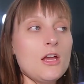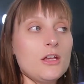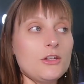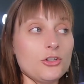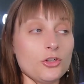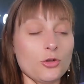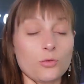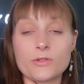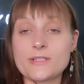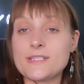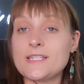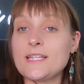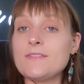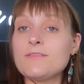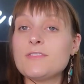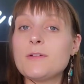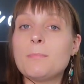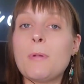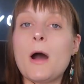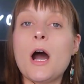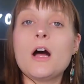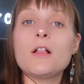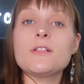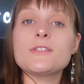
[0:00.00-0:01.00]
You'll receive the
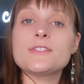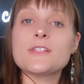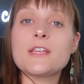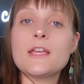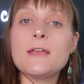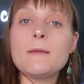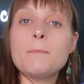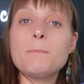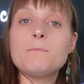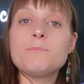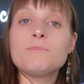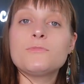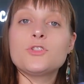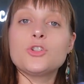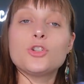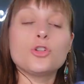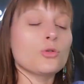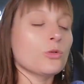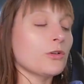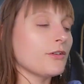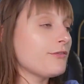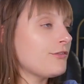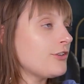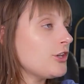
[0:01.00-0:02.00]
policy,
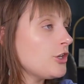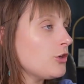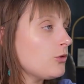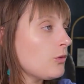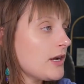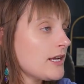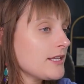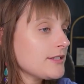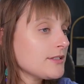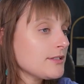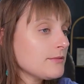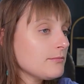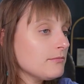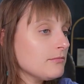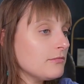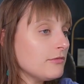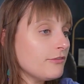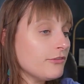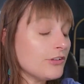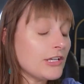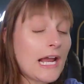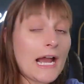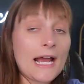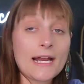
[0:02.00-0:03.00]
you'll review it.
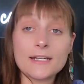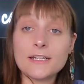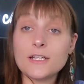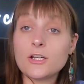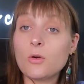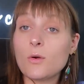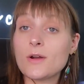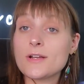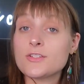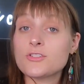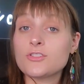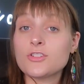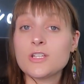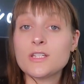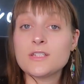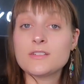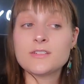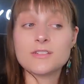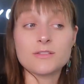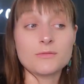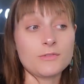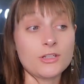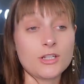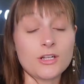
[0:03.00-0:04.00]
If you got any
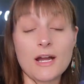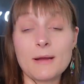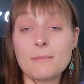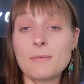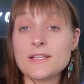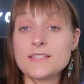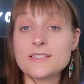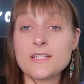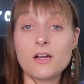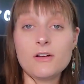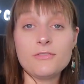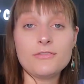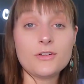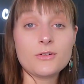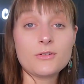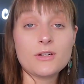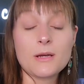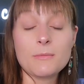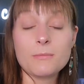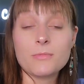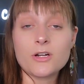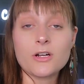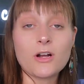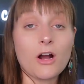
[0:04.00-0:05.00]
questions, you got my cell phone
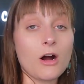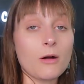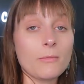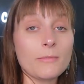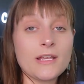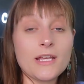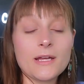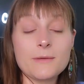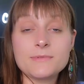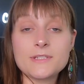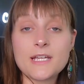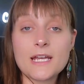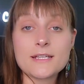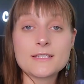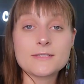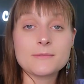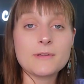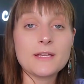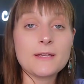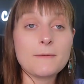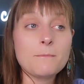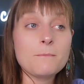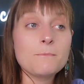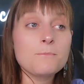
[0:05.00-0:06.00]
number, call me up, text
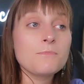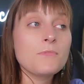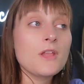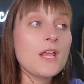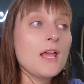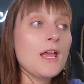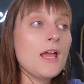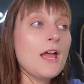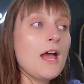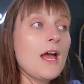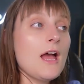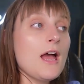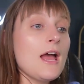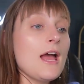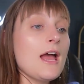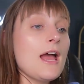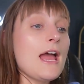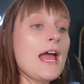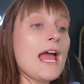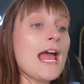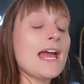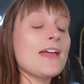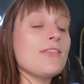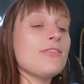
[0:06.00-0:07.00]
me.
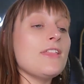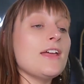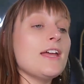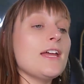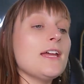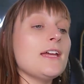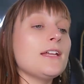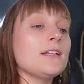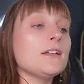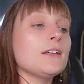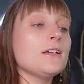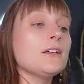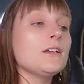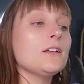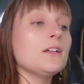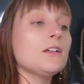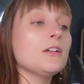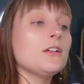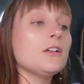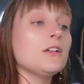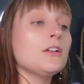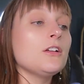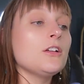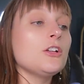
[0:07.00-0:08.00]
And then
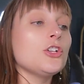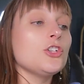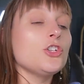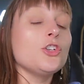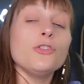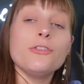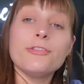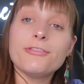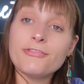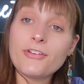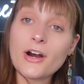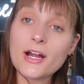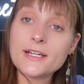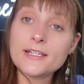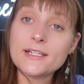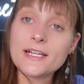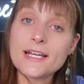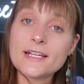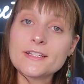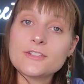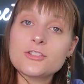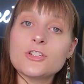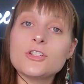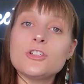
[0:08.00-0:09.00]
you fund
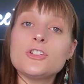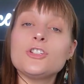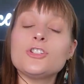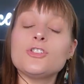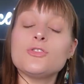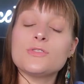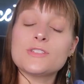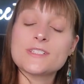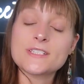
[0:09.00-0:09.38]
it. You